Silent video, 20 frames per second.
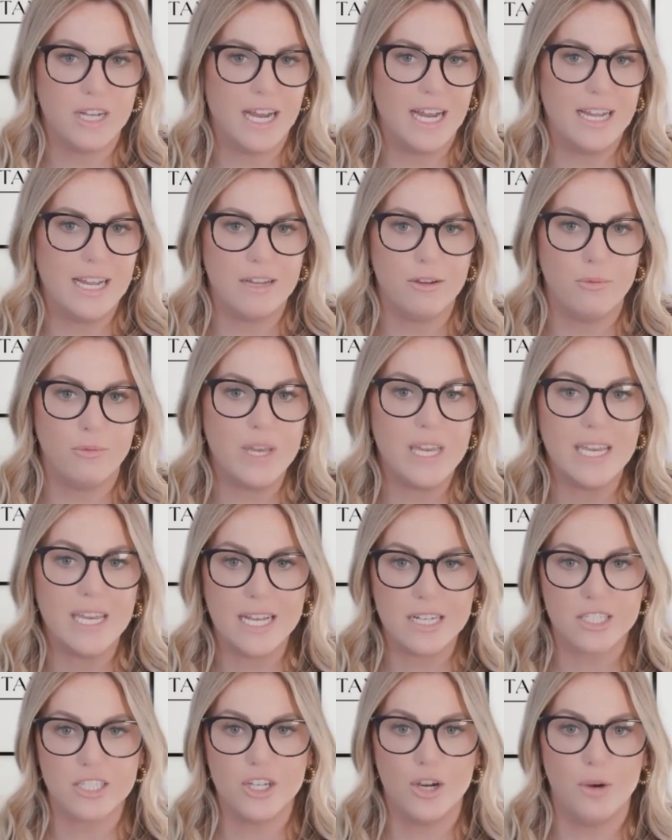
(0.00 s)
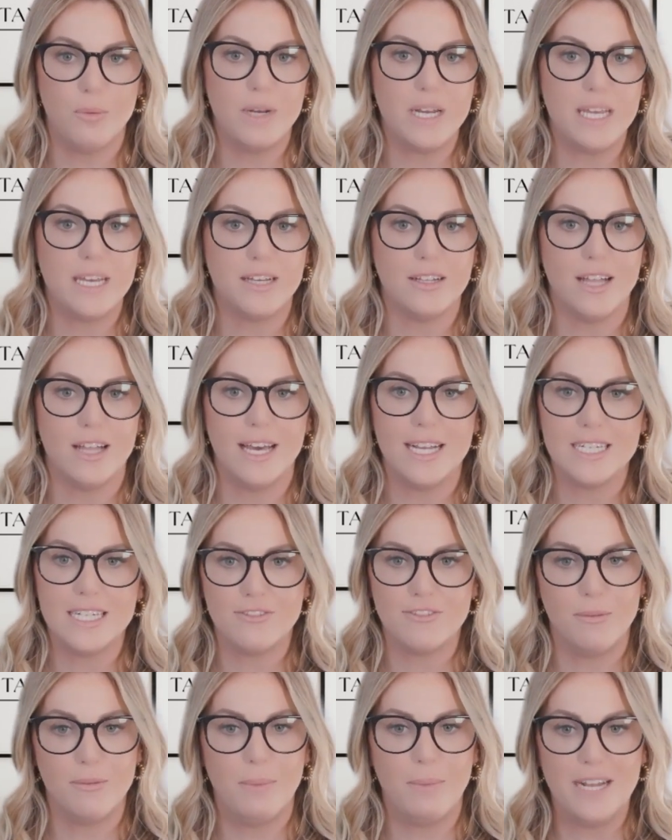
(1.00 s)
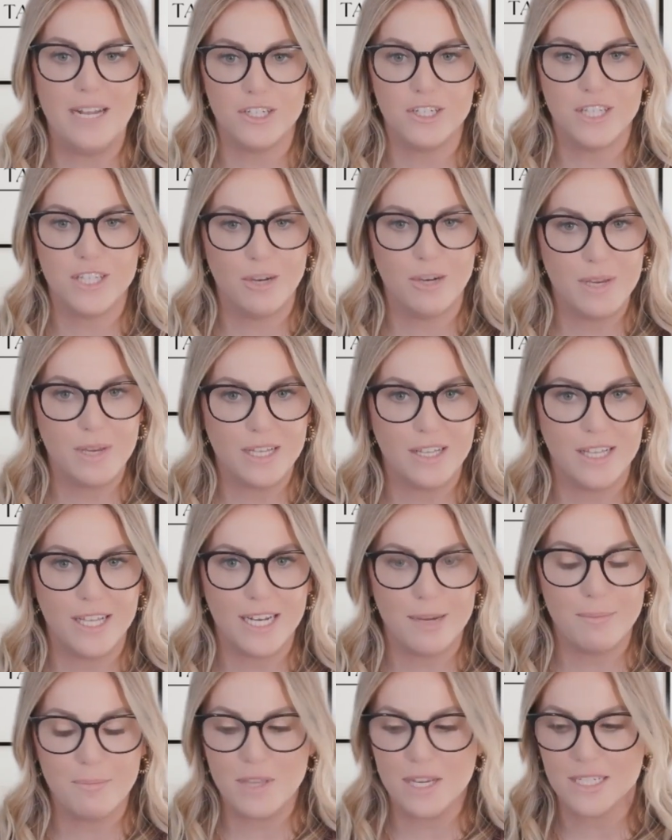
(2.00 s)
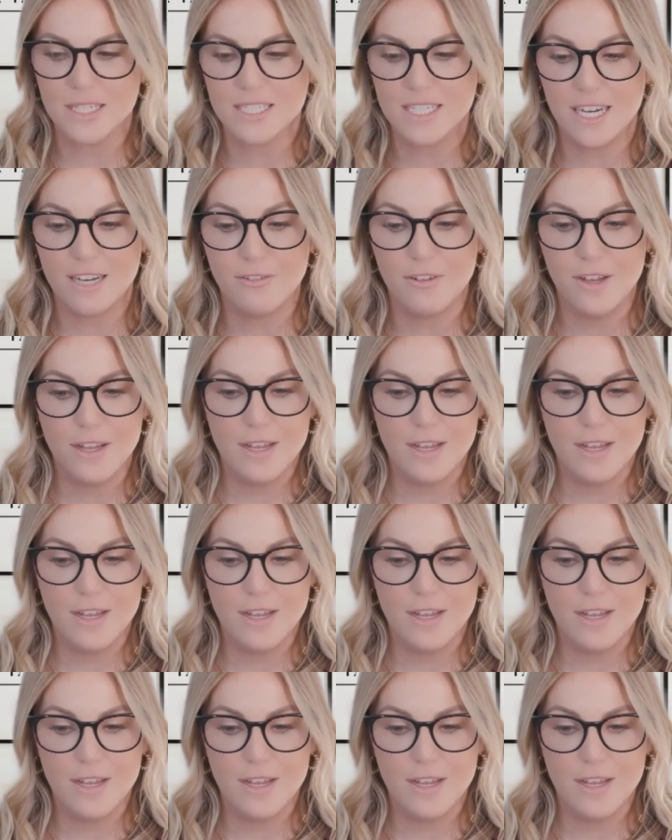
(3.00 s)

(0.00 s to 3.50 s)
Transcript: I we yeah. get so many clients from Bench that we clean up their stuff.